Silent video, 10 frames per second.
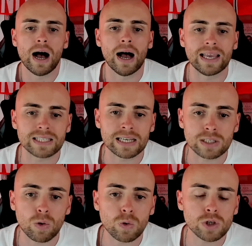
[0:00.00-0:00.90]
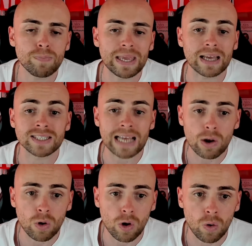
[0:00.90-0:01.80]
He says there'll also be a
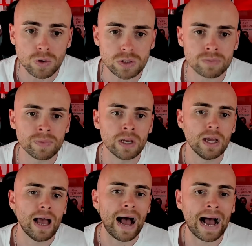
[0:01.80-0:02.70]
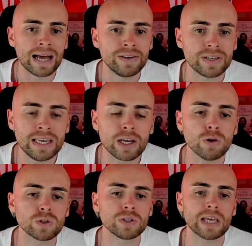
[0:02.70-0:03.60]
sell-on clause. And he
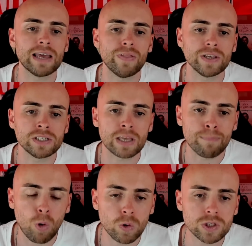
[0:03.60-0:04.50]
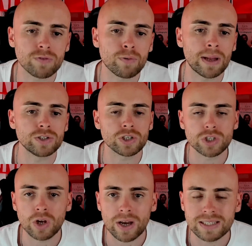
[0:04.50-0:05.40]
goes on to say that this is important for
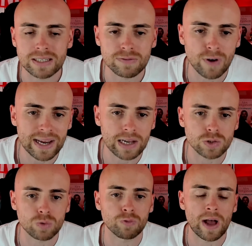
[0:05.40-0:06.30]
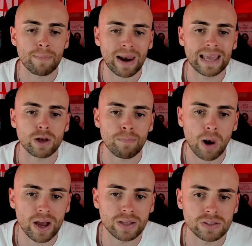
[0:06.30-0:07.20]
Manchester United's financial fair play
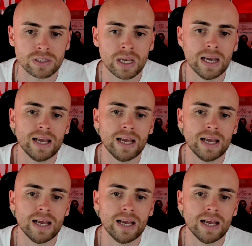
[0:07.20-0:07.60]
compliance.